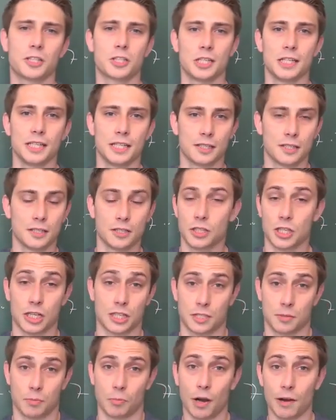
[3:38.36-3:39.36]
actually
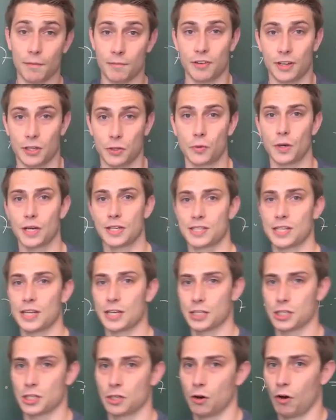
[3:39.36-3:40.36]
just the prime
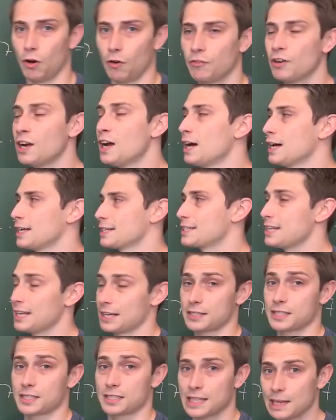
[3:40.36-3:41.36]
factorization of
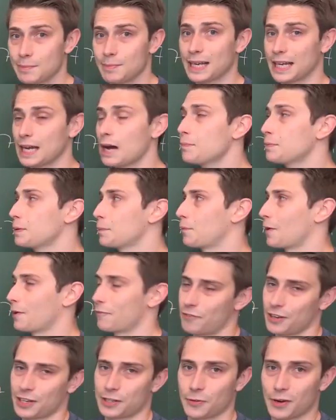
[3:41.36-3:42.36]
6. They make up the
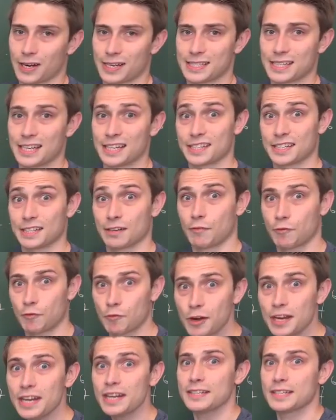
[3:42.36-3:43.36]
prime factorization.
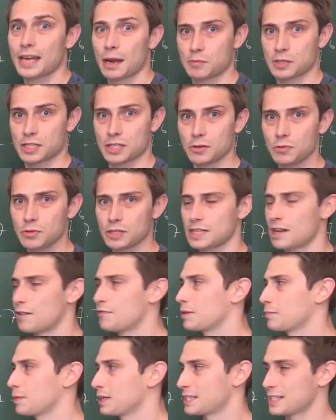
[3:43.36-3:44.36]
3 times 2 is
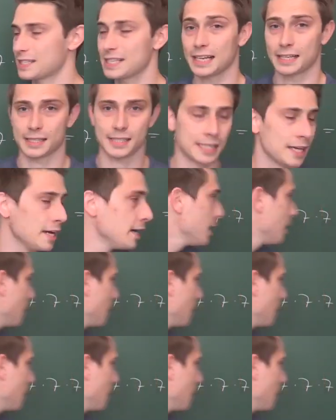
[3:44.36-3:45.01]
nothing but 6,